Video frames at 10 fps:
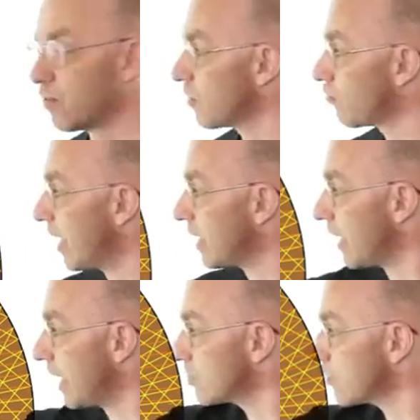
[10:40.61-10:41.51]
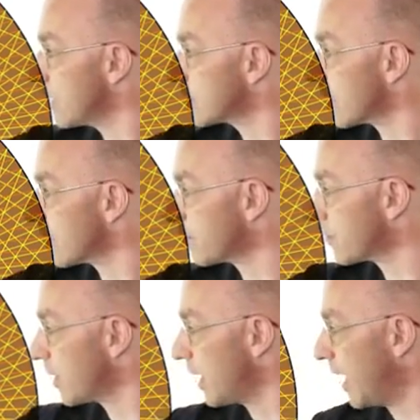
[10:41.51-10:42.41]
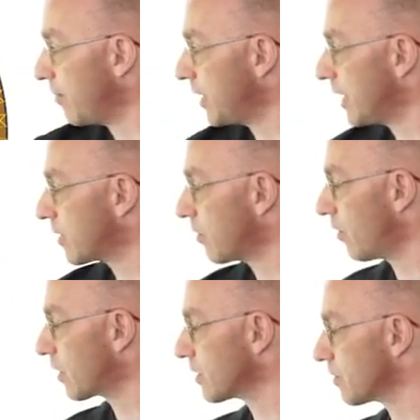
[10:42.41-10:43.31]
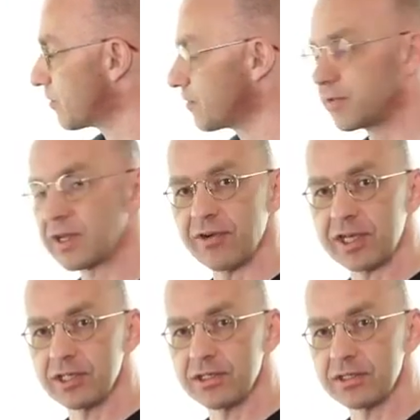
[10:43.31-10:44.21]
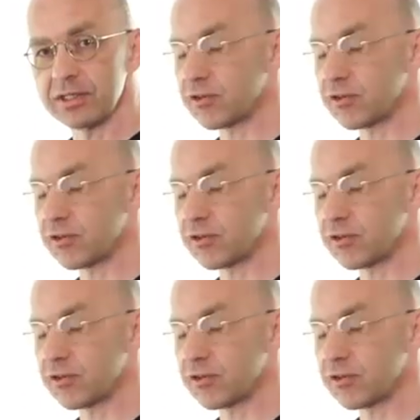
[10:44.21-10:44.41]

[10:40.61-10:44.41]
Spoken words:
Well, light rays kind of emanate in all kinds of directions,